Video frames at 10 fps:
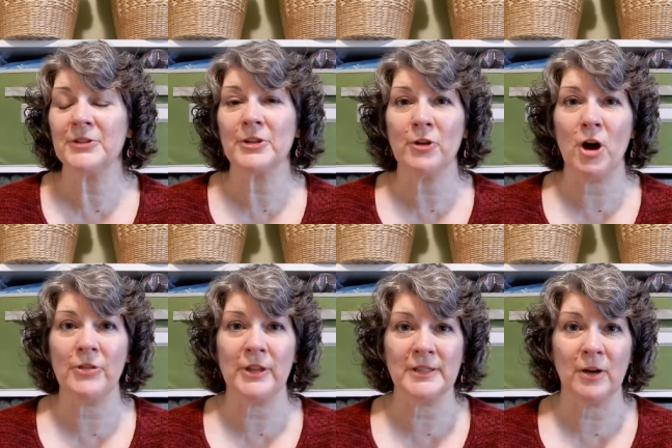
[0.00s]
there's a
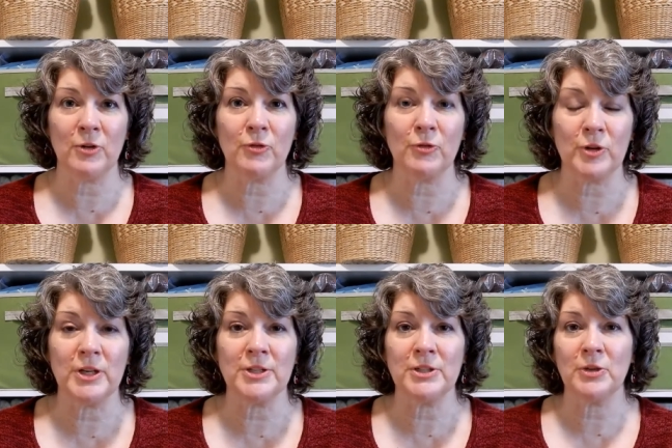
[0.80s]
lot that's out of
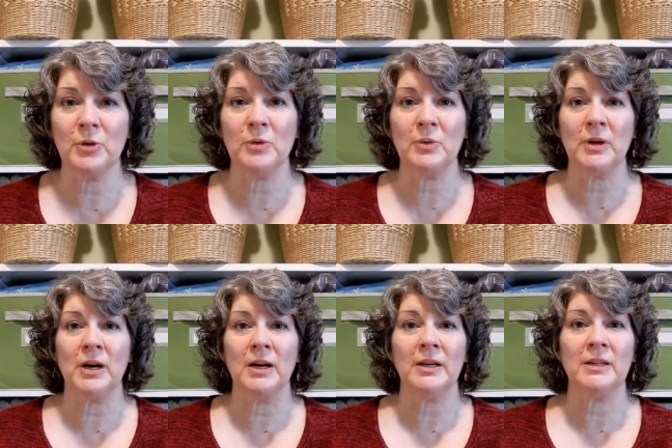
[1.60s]
reach. So
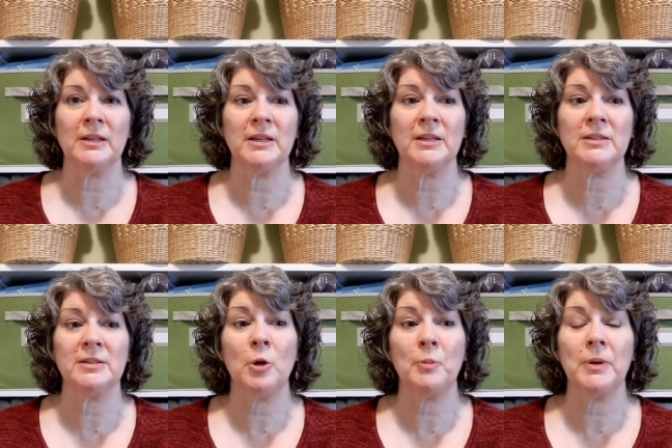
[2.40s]

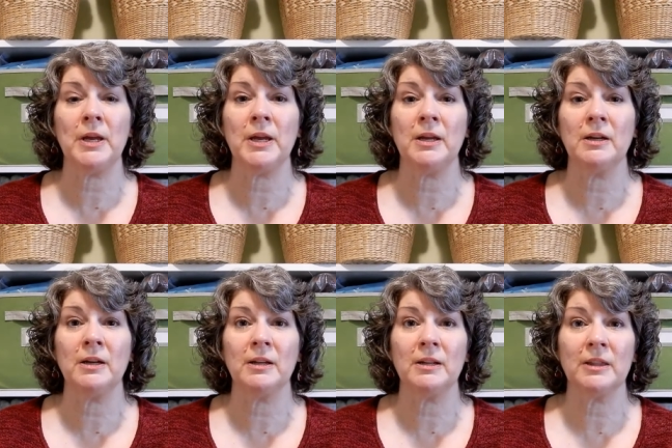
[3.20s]
he's
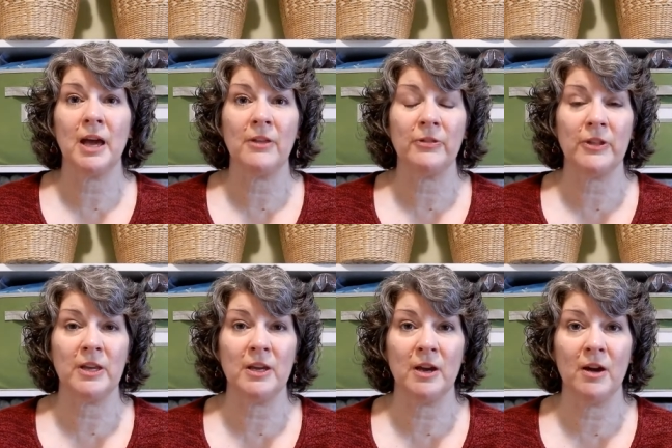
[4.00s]
hoping that
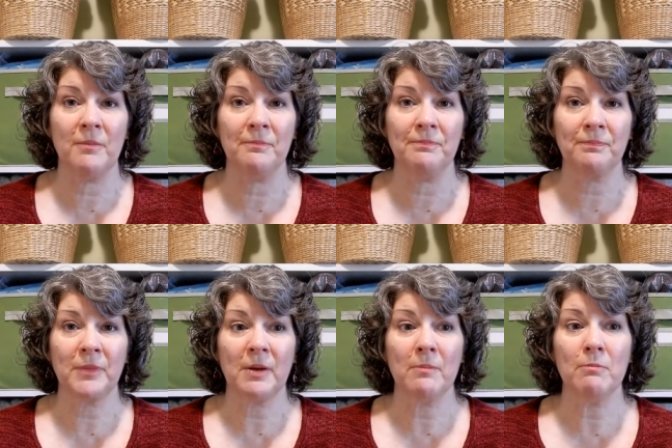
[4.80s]
the
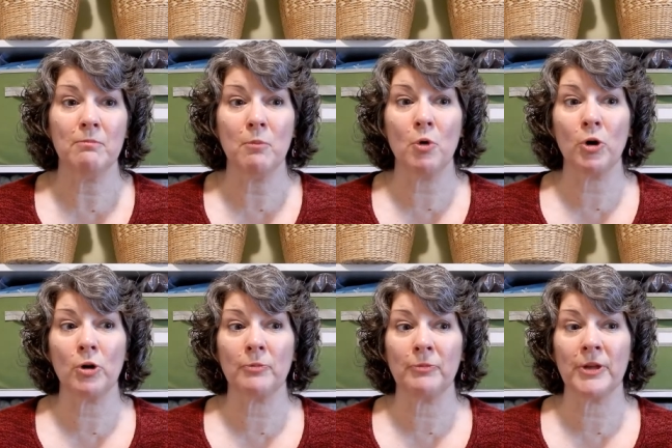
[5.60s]

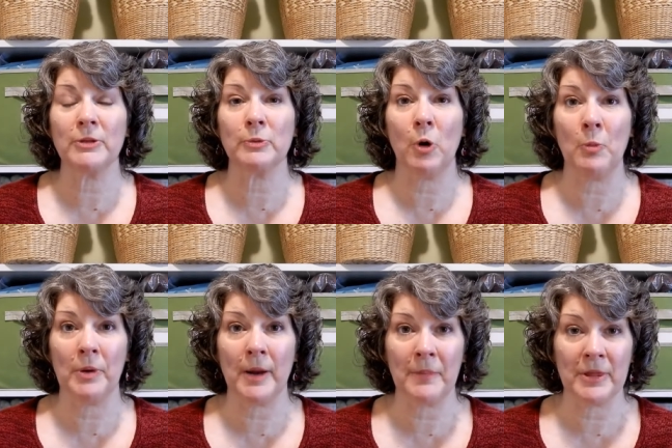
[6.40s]
more things will
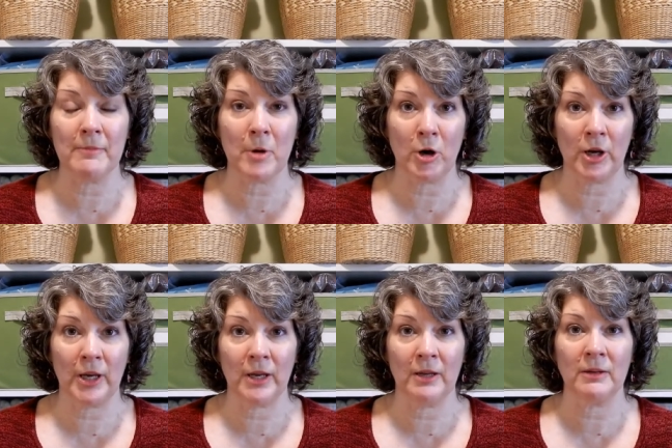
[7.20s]
open up in the
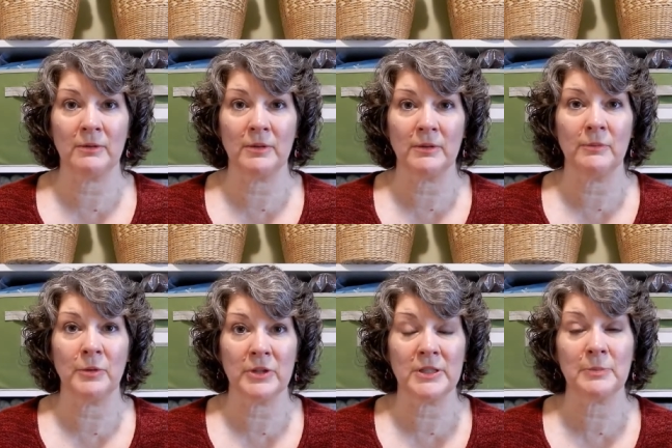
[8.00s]
market
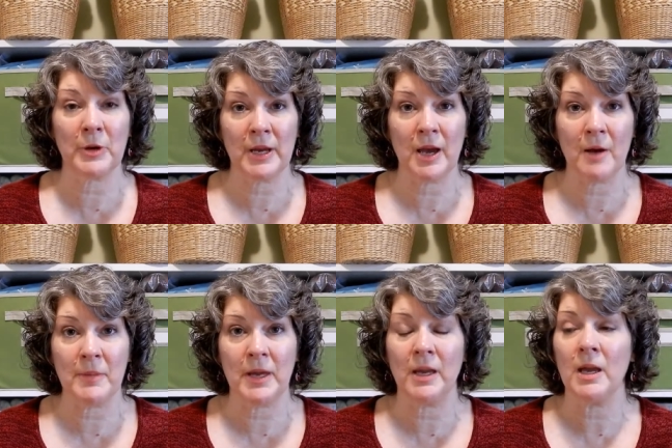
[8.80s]
with spring
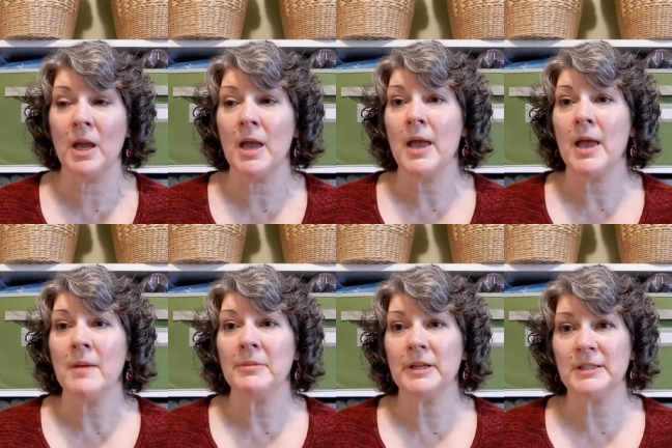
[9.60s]
coming.
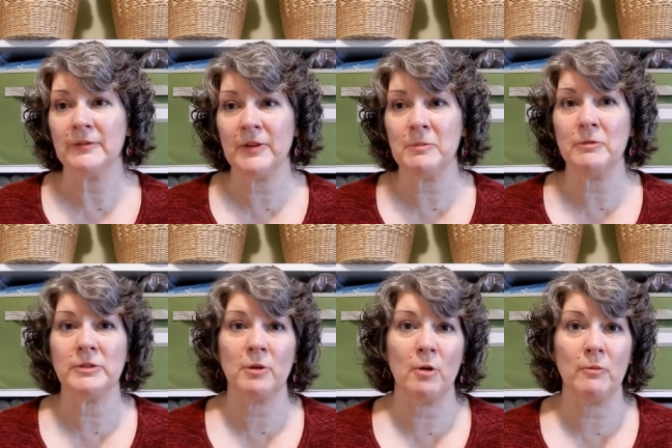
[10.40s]
Plus, if he
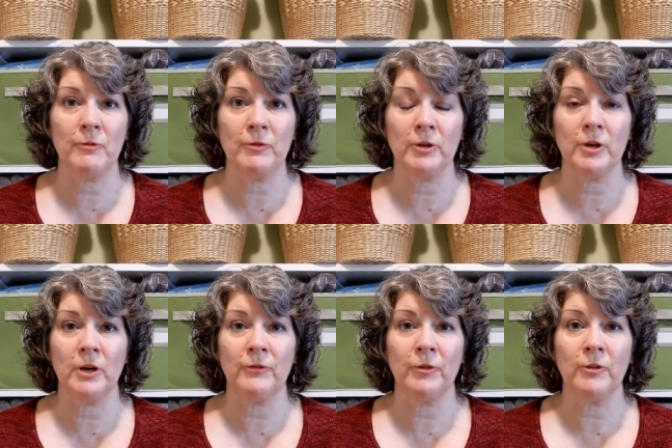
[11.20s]
moves home
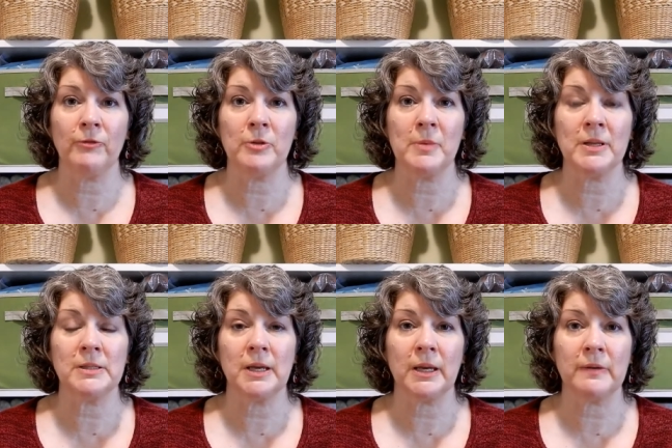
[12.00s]
for a few
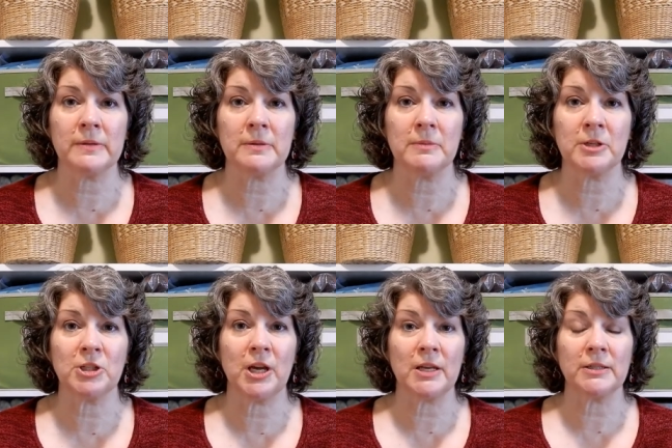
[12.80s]
months, that gives him a
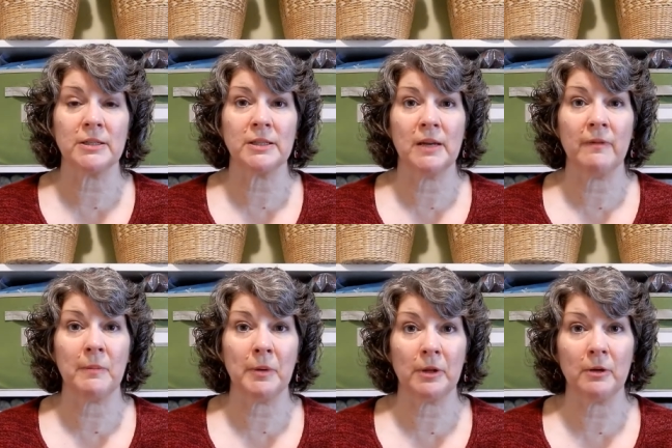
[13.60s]
chance to save
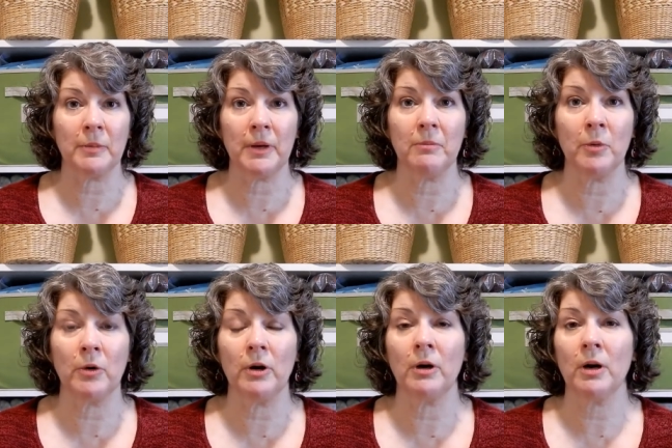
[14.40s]
up a little bit
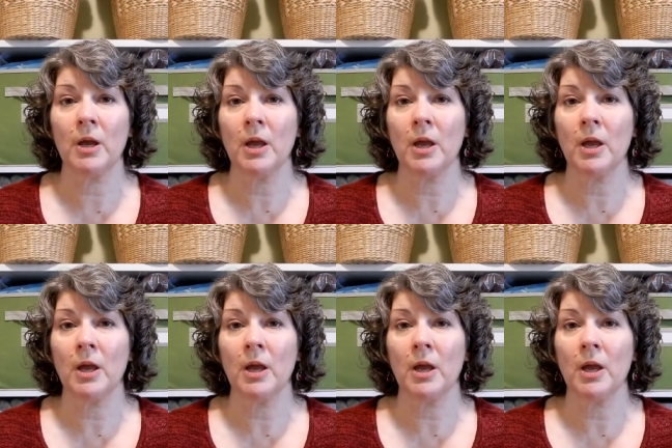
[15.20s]
more